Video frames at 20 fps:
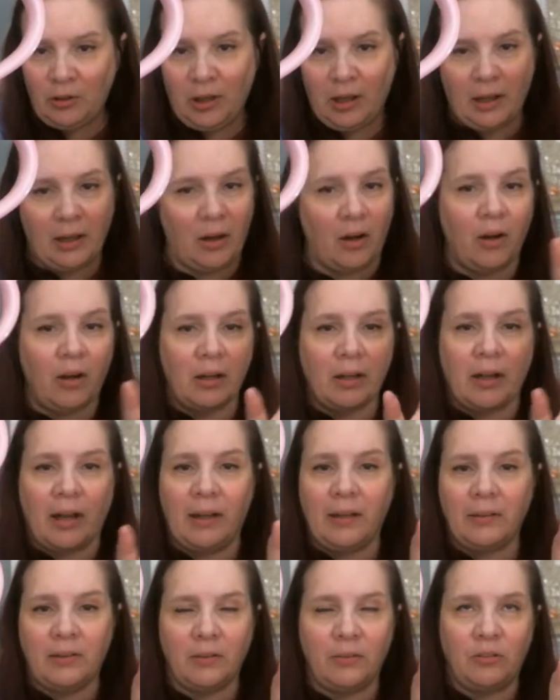had all
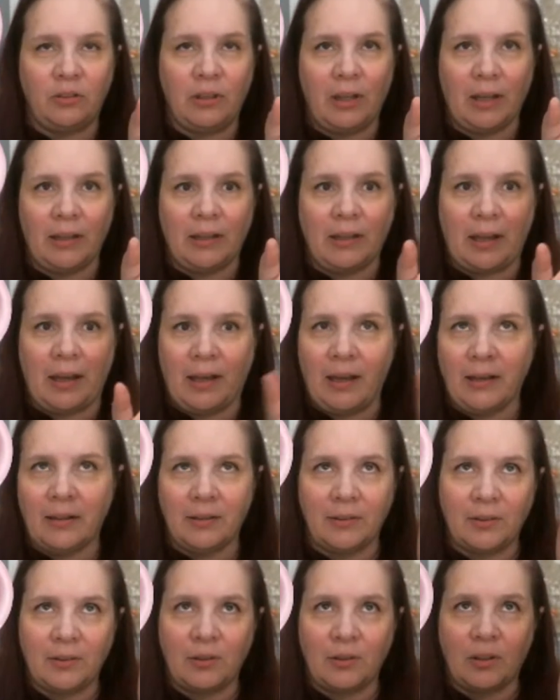kinds of she had
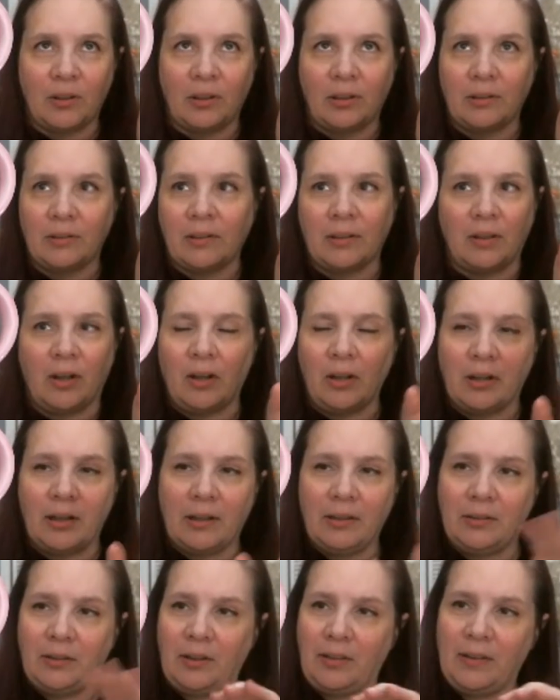canisters and all kinds of